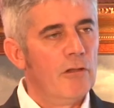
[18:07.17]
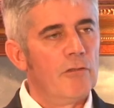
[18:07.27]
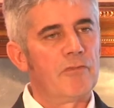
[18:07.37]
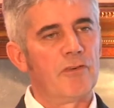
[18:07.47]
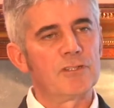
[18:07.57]

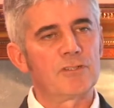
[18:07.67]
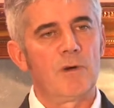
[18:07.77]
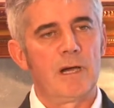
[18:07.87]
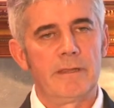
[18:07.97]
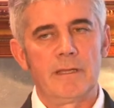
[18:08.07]
The first
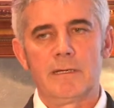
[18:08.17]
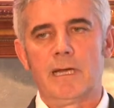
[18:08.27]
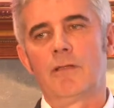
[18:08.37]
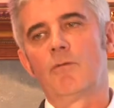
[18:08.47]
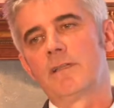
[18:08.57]
one,
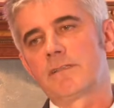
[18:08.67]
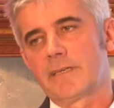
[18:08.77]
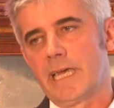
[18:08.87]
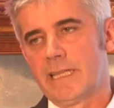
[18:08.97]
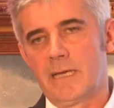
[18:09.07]
and once
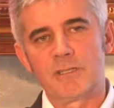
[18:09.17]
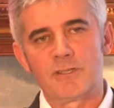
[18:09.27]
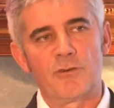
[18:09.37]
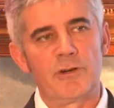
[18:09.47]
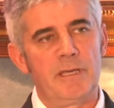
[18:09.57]
again, I'm
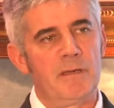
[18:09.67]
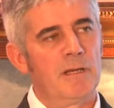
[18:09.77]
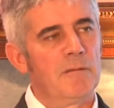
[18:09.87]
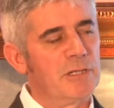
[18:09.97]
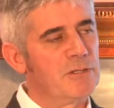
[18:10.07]
sorry,
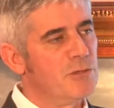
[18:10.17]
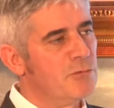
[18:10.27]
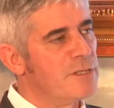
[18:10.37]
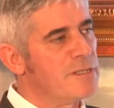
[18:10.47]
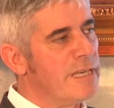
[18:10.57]
because you
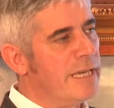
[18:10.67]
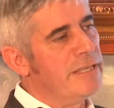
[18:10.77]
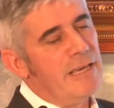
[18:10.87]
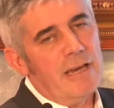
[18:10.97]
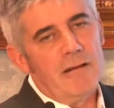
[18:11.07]
would say,
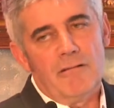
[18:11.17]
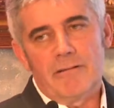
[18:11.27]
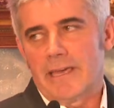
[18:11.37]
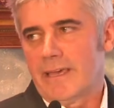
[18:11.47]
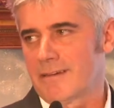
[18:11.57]
yeah,
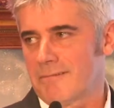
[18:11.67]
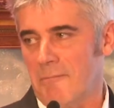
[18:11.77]
okay,